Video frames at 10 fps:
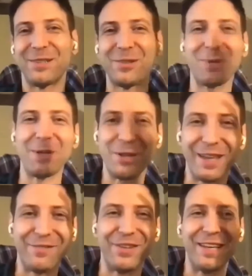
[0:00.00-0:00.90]
this is what you're
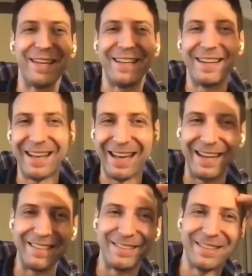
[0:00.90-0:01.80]
given, and
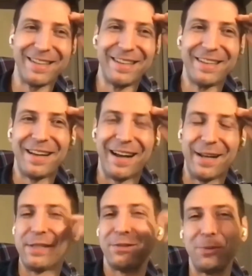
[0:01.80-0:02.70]

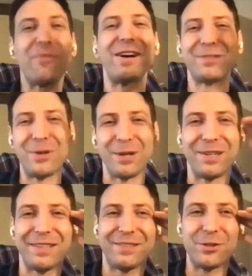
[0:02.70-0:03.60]
In the supervised learning
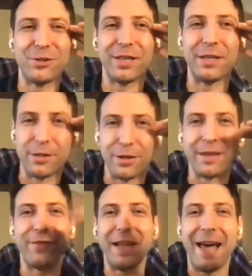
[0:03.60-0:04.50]
context, usually you're
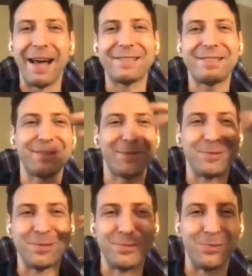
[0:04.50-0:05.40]
given X,
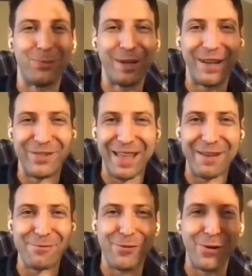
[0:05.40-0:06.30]
whatever
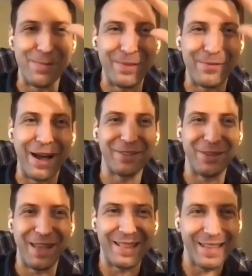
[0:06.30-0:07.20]
that form
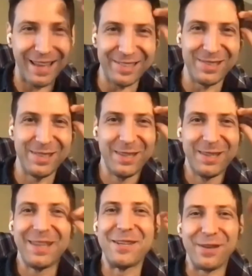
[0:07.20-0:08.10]
factor that takes,
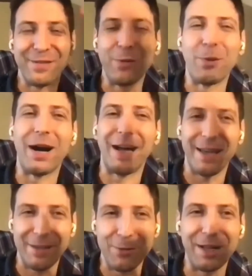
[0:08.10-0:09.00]
and you're given a
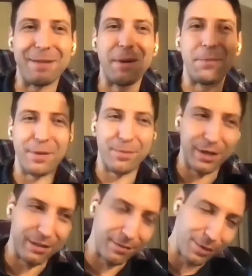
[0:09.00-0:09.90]
Y, and you want to come up with a
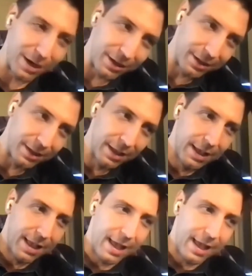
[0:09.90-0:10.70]
predictive model.